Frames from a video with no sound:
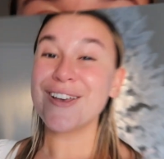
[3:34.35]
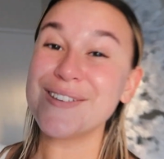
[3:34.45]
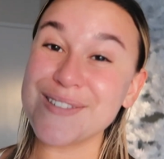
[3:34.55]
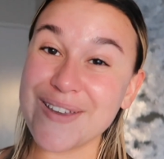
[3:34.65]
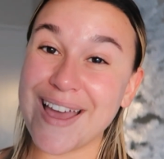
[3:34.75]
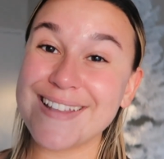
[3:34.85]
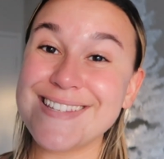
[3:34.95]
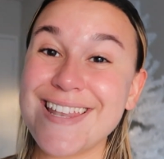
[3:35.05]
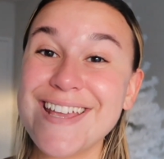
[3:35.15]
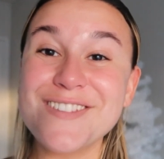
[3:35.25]
So yeah,
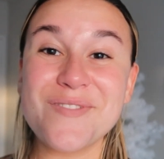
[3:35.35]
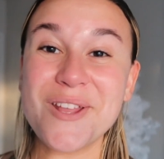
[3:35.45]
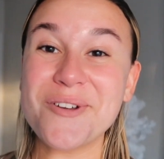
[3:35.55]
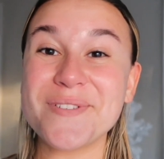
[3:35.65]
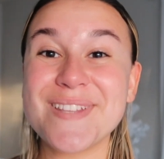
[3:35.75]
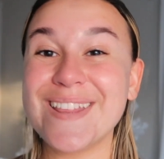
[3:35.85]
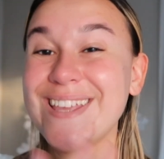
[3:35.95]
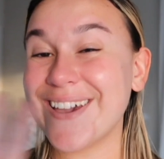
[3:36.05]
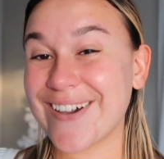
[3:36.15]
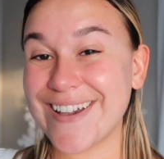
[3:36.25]
today's video was
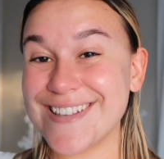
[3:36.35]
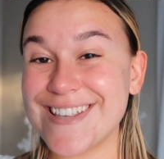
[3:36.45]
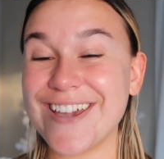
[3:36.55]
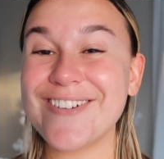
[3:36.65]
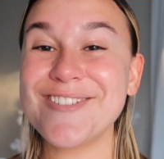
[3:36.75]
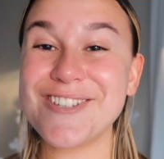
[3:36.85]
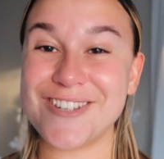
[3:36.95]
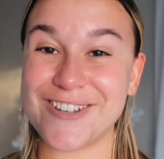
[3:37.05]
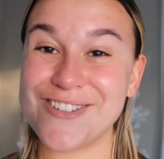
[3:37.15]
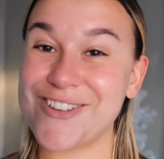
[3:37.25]
nothing crazy. It was
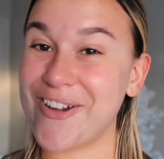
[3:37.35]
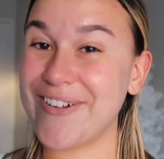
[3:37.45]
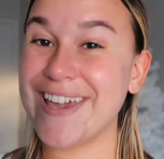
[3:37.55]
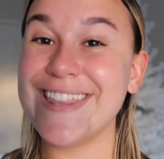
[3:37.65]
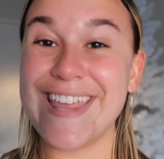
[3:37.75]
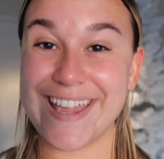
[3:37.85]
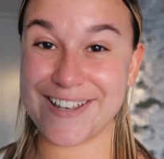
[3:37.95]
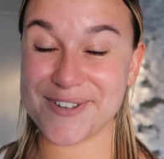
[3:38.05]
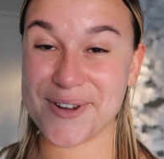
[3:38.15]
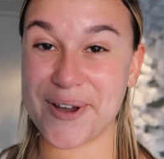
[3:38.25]
just showing the
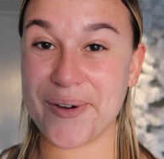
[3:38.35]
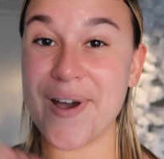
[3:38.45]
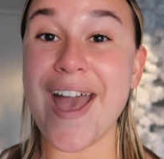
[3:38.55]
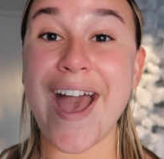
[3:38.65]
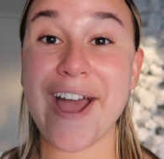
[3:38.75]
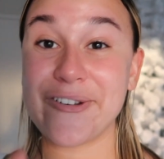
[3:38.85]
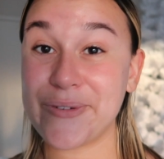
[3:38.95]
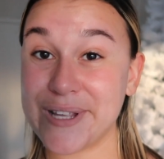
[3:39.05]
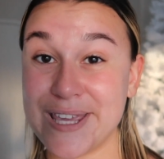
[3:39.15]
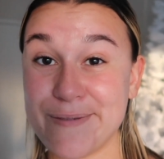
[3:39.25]
intro. I don't
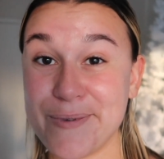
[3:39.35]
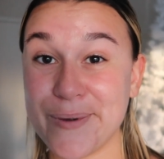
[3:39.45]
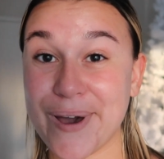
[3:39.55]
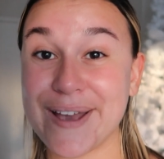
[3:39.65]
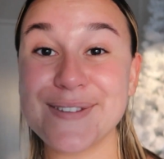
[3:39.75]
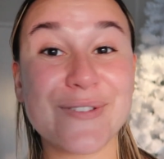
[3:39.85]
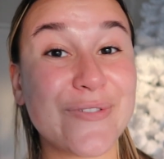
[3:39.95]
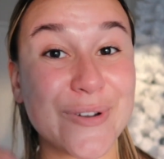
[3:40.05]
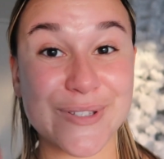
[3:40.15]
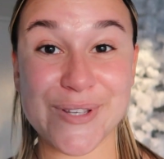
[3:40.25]
want to keep you guys
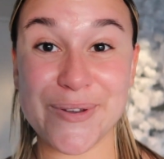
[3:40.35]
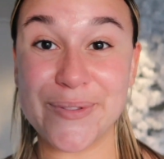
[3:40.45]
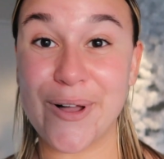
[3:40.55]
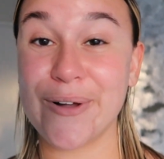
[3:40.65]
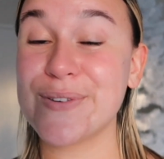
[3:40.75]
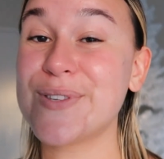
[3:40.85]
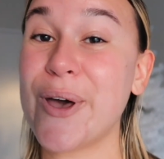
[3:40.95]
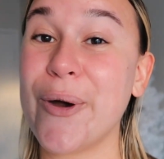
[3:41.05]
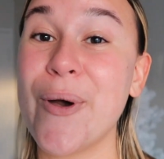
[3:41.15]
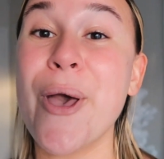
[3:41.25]
for too long.
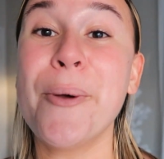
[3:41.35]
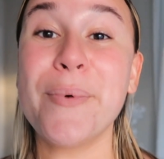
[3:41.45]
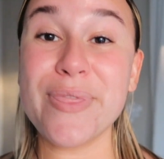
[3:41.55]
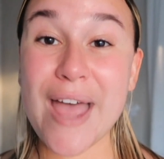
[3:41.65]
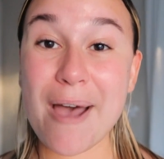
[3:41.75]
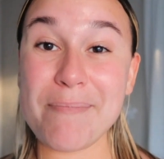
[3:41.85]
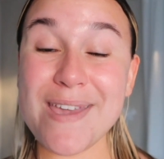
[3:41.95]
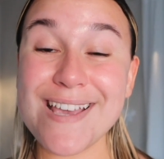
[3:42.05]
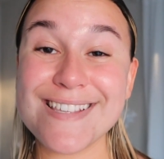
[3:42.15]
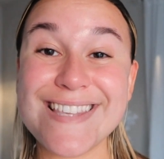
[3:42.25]
So with that
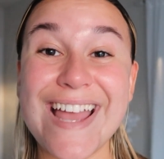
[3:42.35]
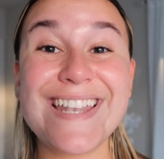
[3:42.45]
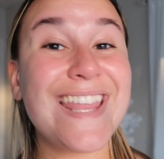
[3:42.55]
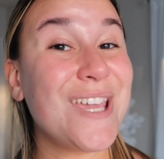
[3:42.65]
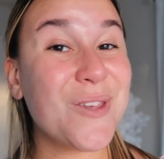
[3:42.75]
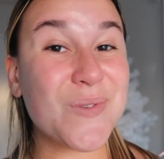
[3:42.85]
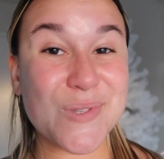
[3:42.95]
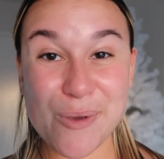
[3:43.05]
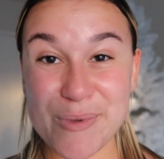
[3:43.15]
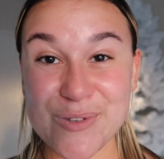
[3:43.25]
being said, thank you
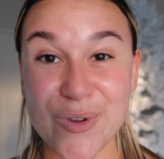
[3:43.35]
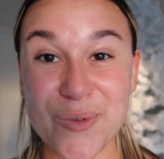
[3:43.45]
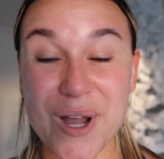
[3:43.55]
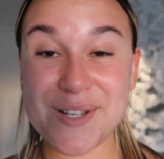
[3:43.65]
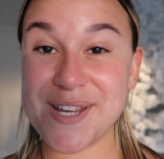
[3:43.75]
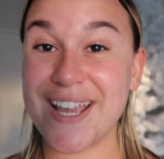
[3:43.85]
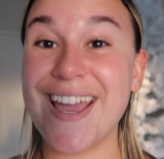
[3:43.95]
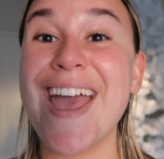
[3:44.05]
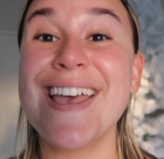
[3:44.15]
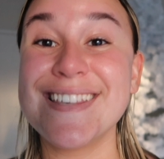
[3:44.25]
so much for
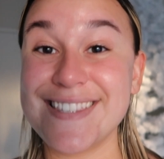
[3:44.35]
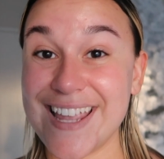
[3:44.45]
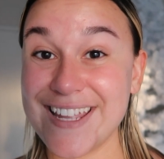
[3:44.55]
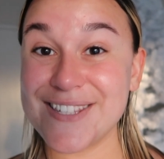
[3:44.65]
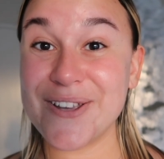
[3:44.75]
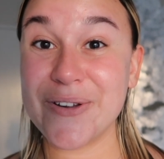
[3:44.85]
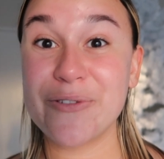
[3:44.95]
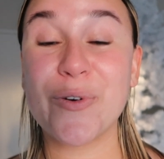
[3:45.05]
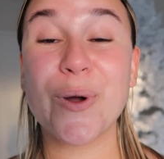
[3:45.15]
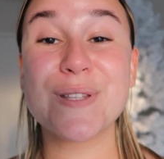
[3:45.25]
watching. Stay
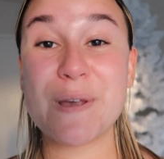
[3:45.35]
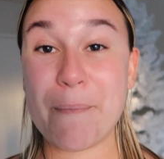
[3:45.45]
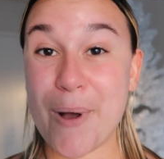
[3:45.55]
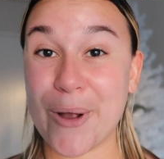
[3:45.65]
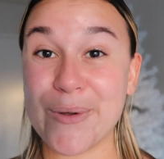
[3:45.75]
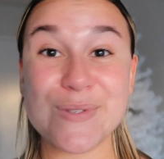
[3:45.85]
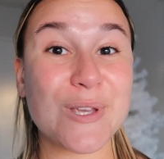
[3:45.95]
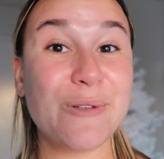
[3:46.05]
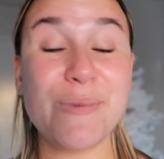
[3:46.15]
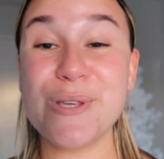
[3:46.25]
tuned for tomorrow. It's
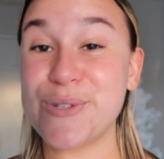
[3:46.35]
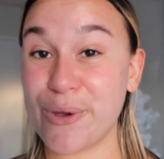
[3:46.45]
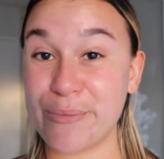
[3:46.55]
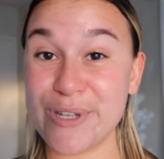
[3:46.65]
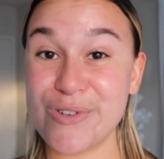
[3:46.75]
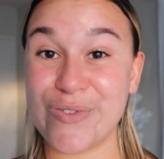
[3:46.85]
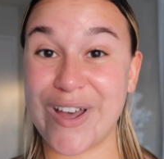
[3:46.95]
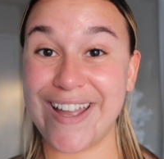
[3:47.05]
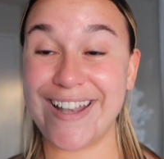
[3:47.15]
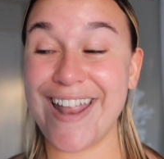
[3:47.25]
going to be so much
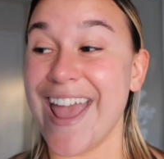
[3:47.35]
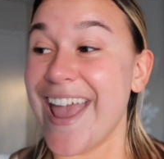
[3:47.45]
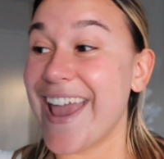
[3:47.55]
fun.